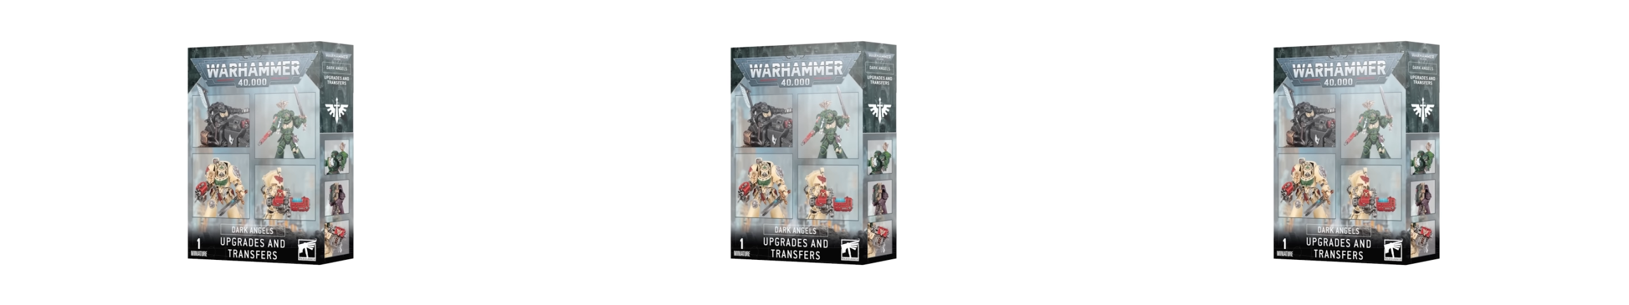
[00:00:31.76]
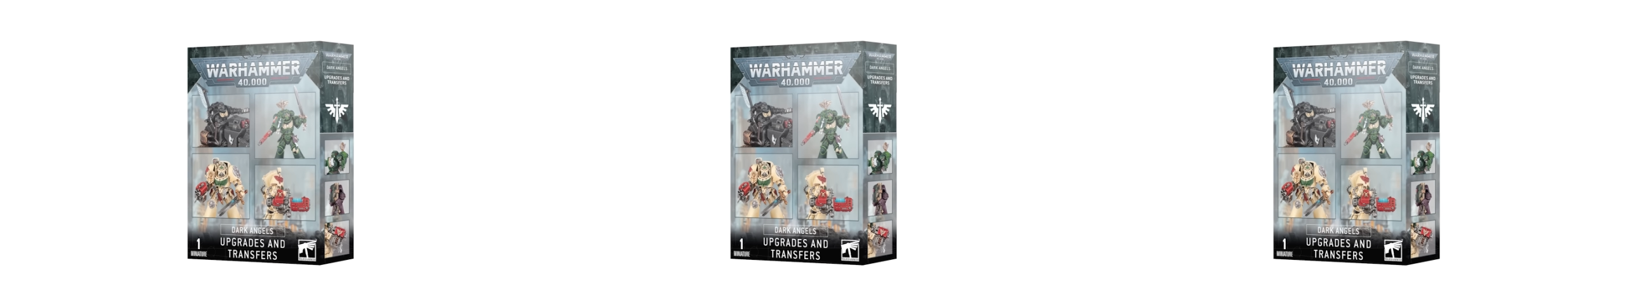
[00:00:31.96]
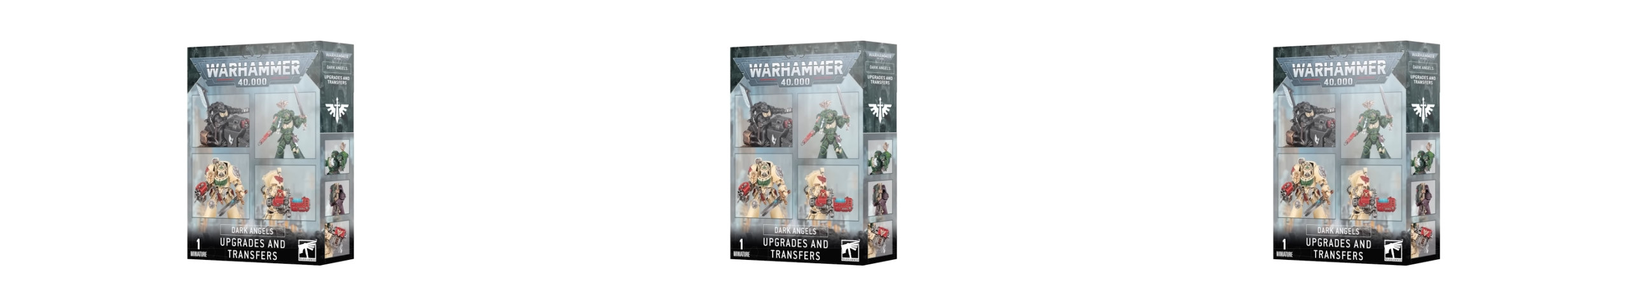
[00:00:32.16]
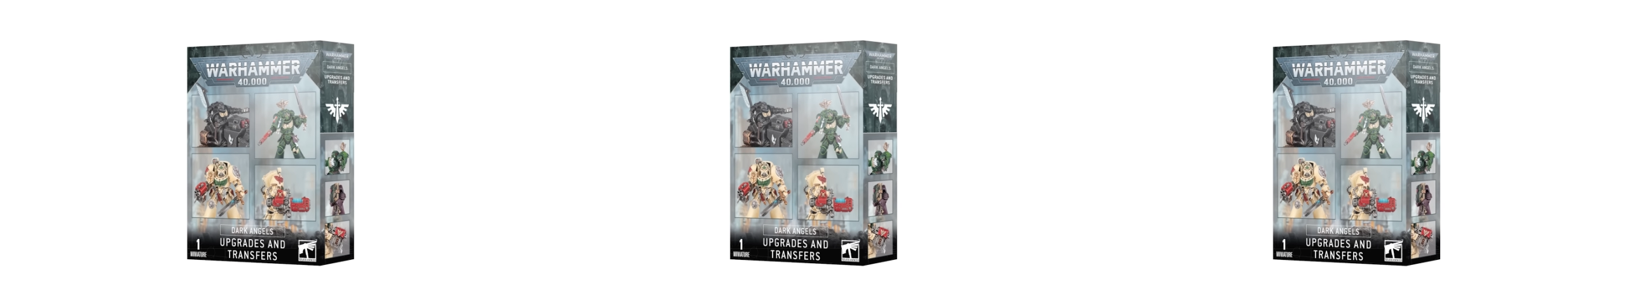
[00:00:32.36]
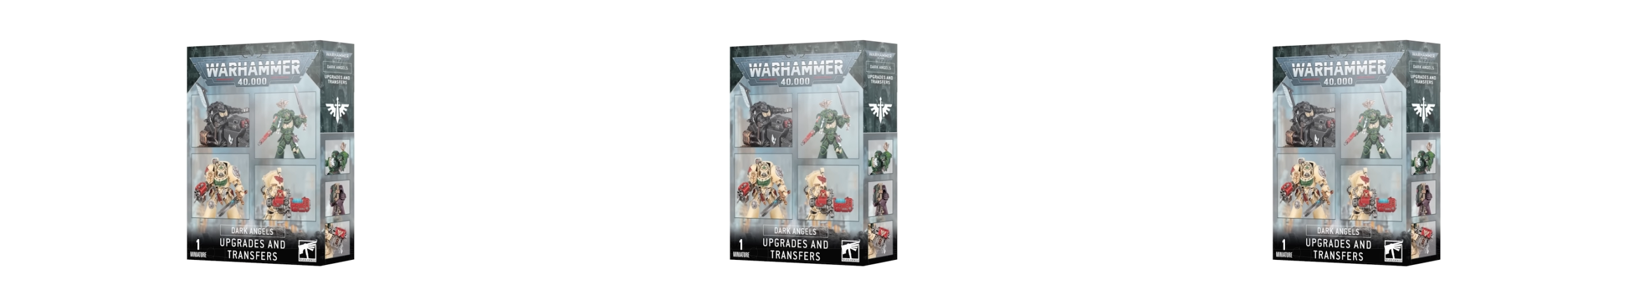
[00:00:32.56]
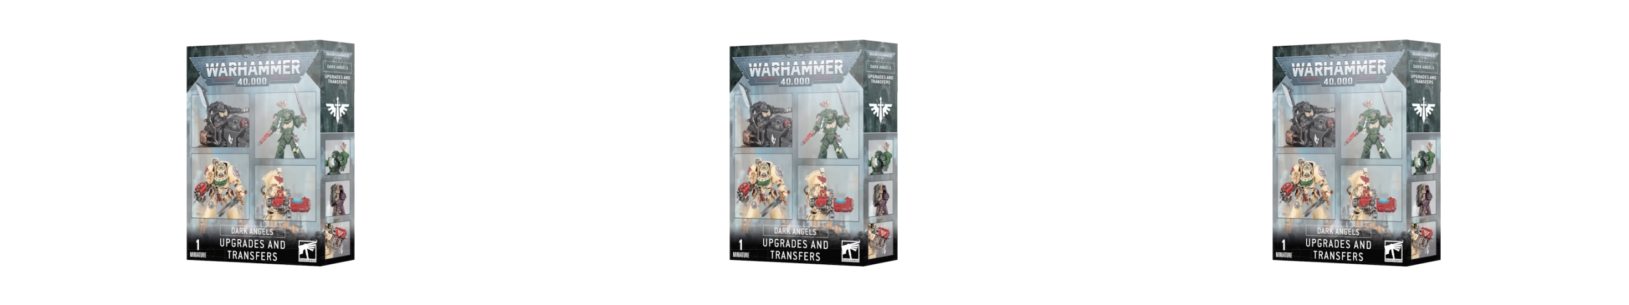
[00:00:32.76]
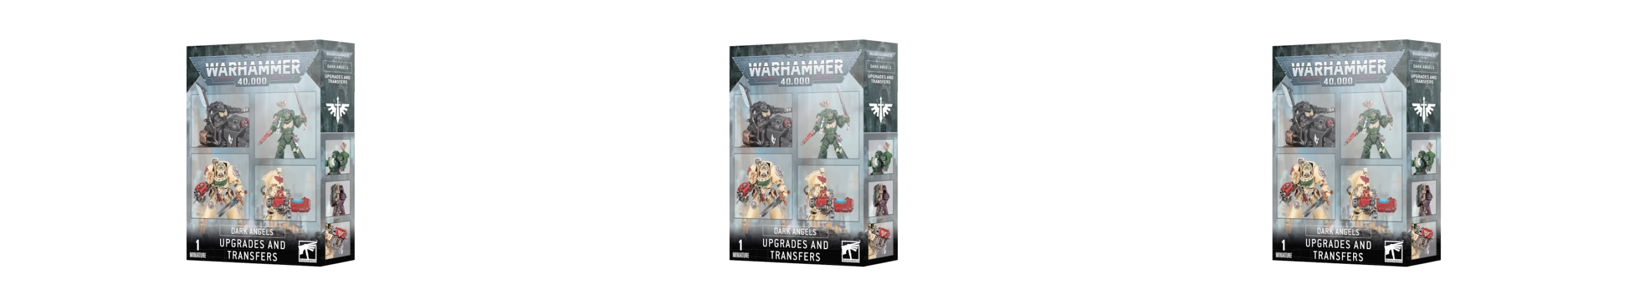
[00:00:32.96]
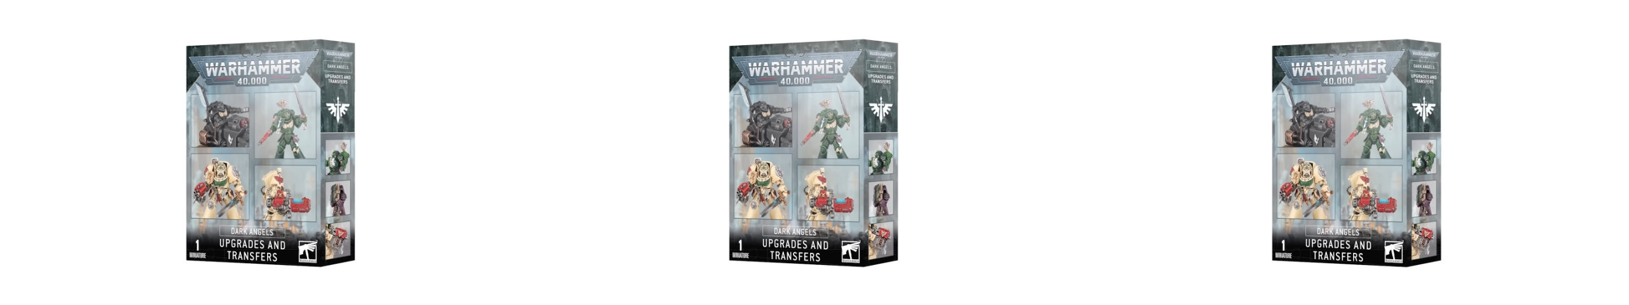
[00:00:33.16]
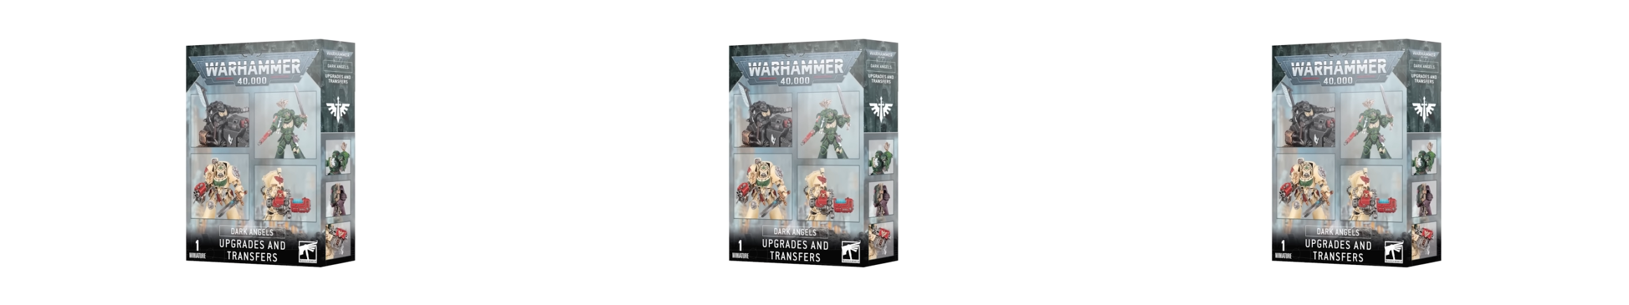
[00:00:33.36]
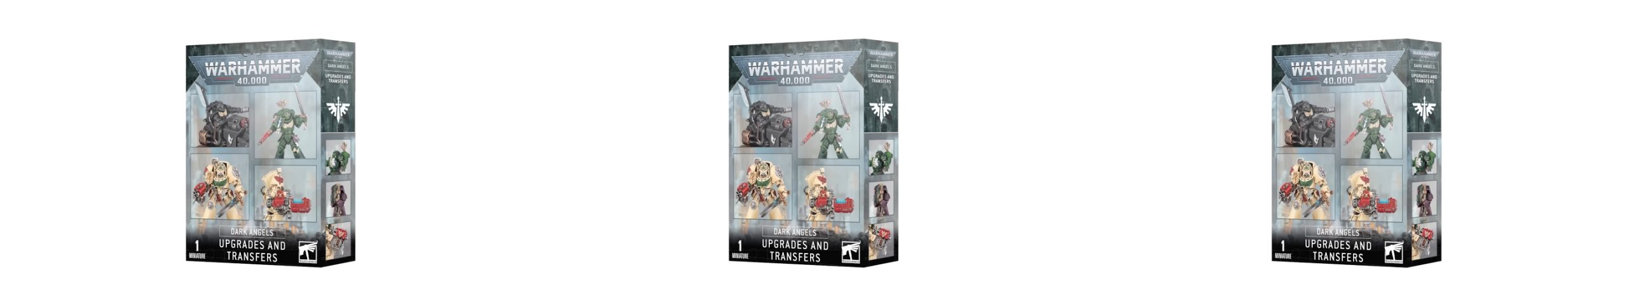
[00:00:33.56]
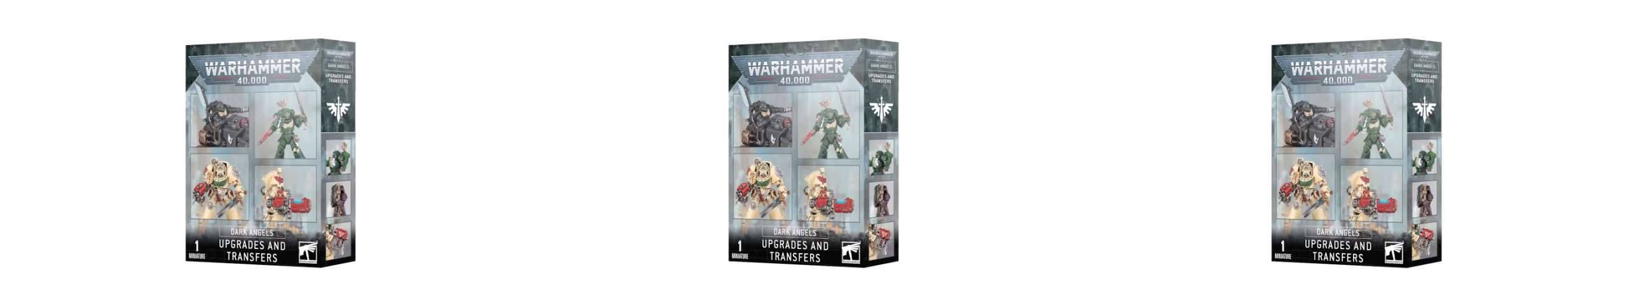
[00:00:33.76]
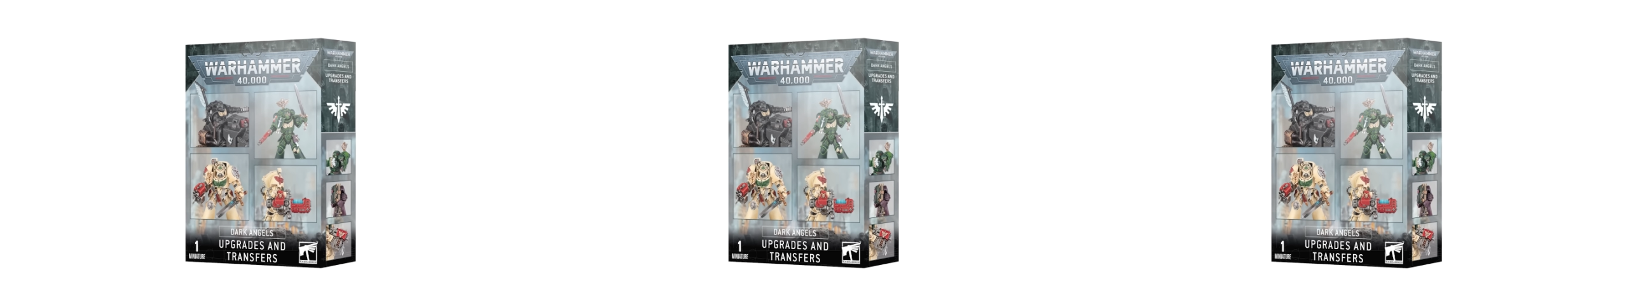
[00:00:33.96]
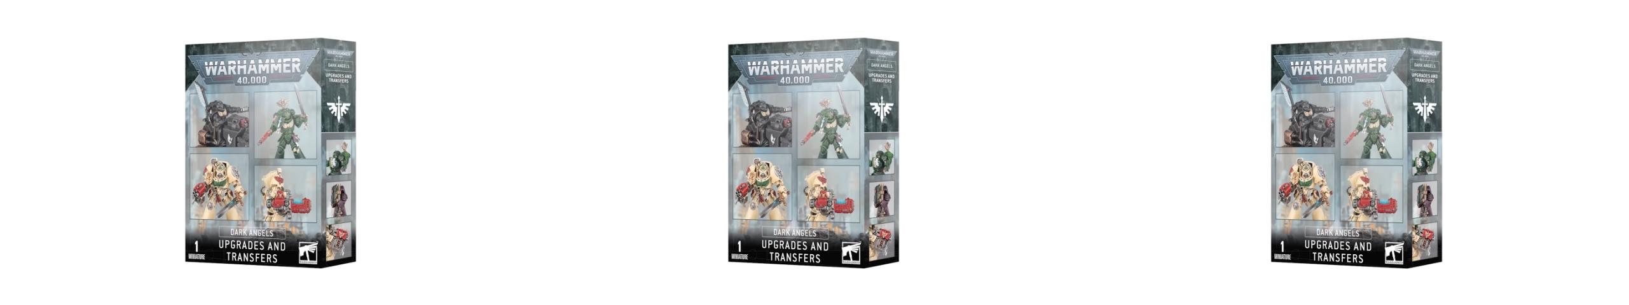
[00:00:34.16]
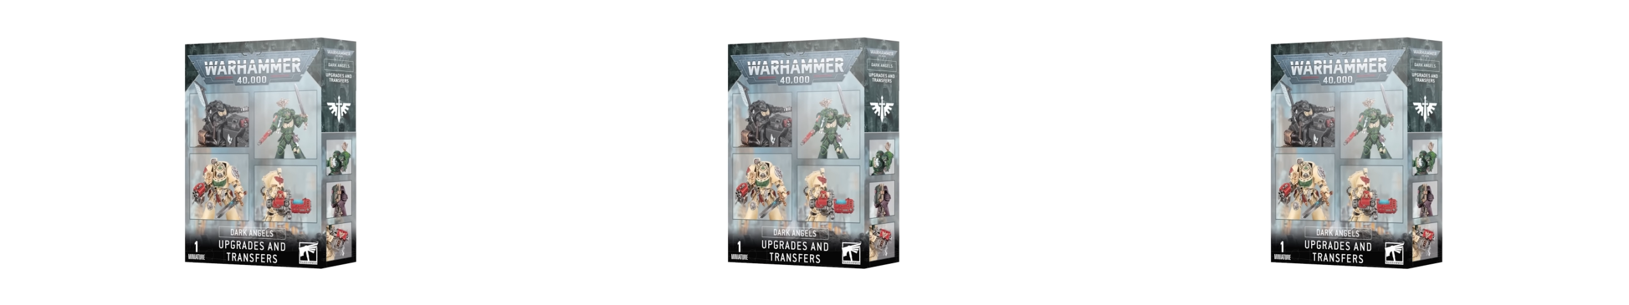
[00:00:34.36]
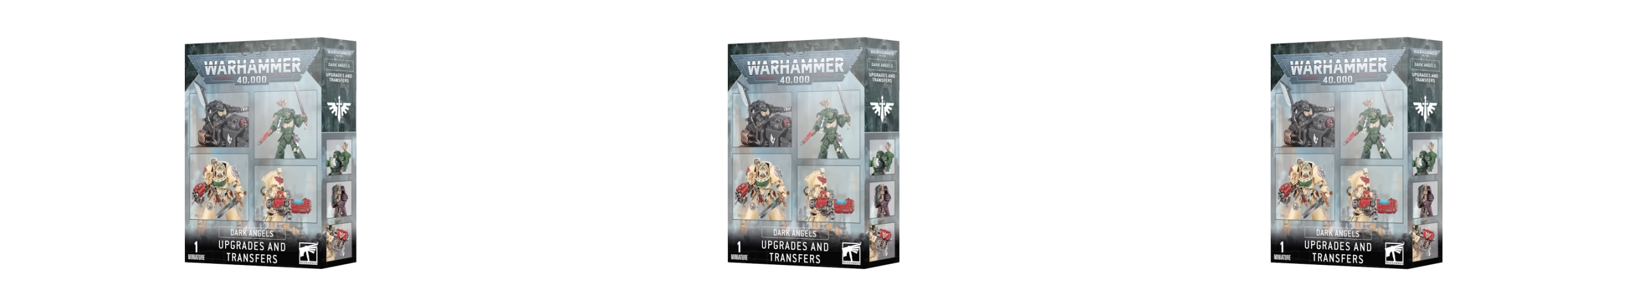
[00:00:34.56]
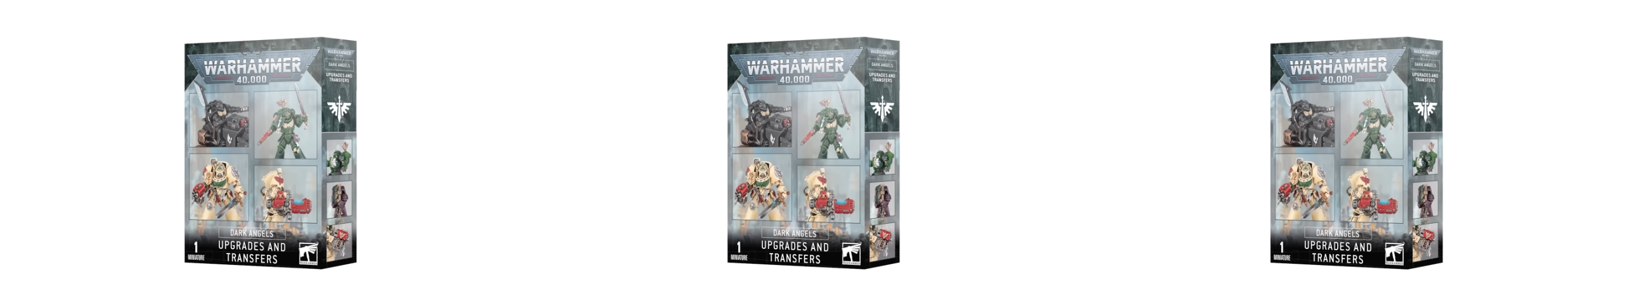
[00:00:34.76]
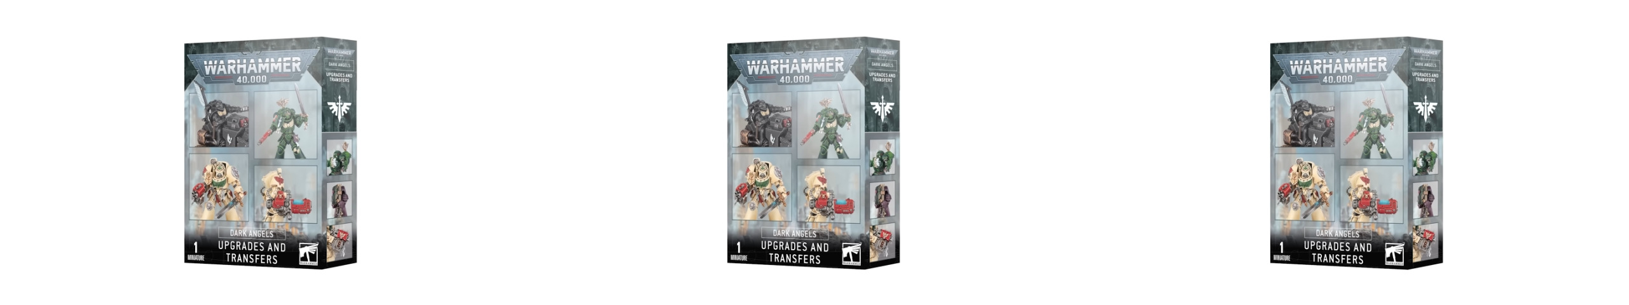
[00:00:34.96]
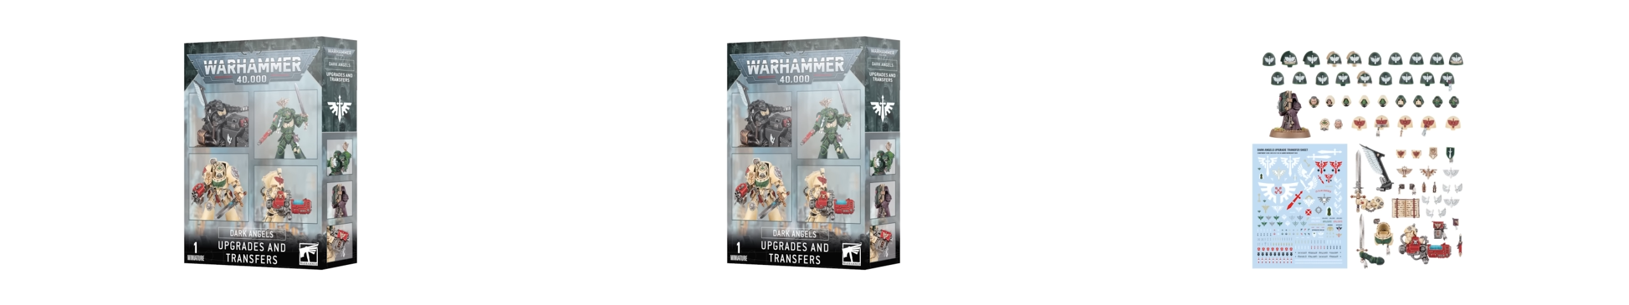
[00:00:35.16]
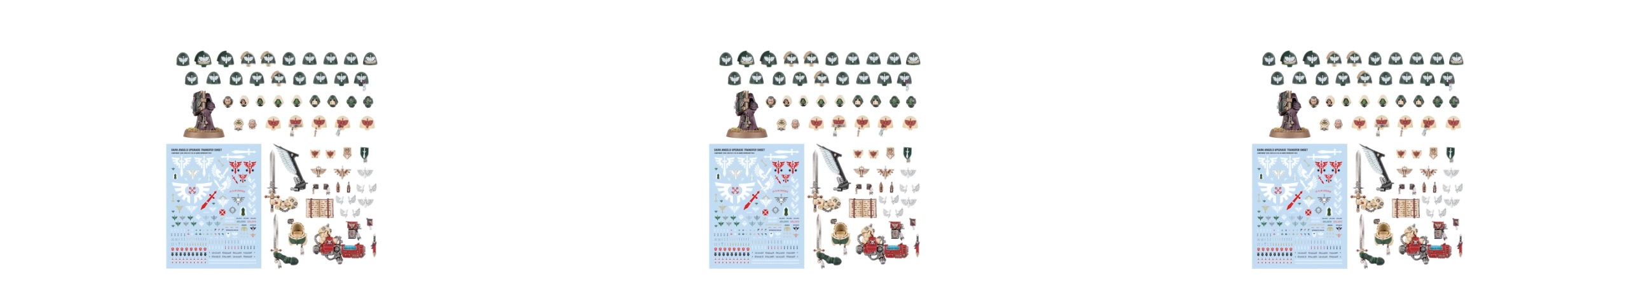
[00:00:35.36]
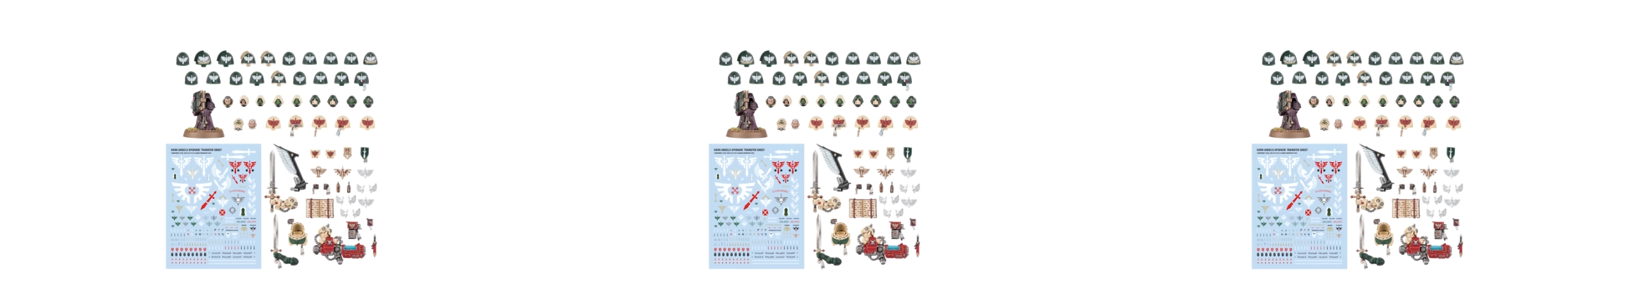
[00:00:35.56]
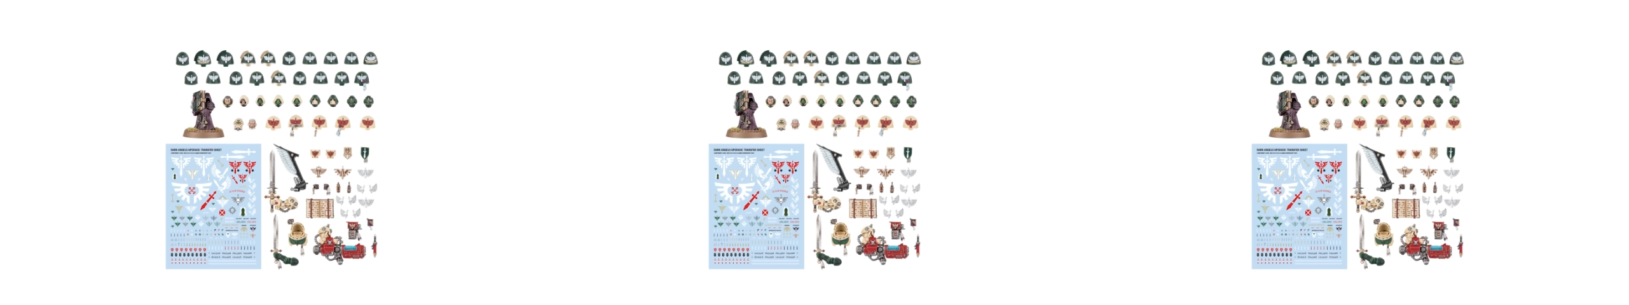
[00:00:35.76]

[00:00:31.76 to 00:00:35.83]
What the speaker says: No face is visible, so there are no lips to read.